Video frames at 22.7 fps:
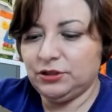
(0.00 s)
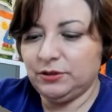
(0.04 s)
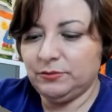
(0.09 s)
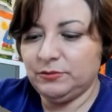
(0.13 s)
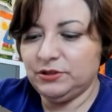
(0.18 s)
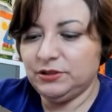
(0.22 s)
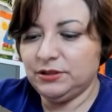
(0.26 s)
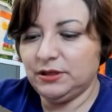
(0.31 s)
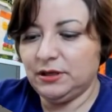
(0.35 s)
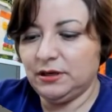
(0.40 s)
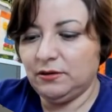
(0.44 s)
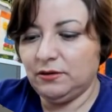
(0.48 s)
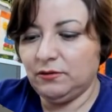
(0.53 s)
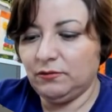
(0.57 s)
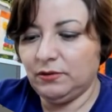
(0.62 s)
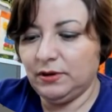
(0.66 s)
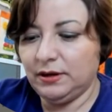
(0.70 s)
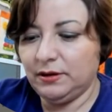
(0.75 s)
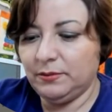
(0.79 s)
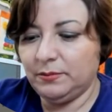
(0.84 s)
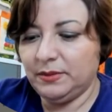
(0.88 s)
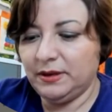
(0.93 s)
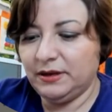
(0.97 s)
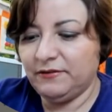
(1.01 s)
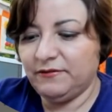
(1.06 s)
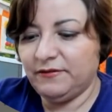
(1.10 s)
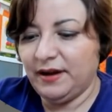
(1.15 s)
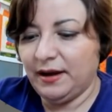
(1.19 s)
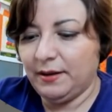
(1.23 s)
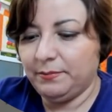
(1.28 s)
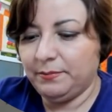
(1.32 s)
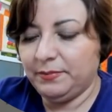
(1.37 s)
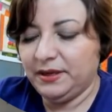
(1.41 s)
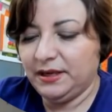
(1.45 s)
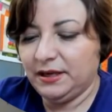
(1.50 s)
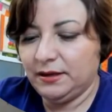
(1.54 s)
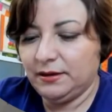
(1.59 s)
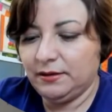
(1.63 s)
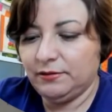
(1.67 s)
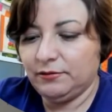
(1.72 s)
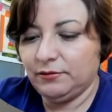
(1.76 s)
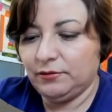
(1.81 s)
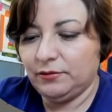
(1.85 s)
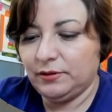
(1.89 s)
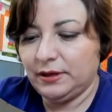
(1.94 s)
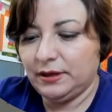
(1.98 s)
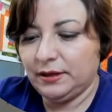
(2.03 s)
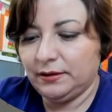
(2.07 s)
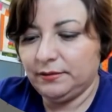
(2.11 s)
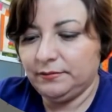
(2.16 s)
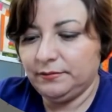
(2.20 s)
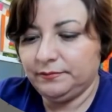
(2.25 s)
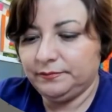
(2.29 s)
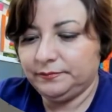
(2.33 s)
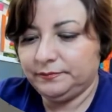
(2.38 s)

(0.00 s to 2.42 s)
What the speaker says: I'm just going to run a big fat pin through there.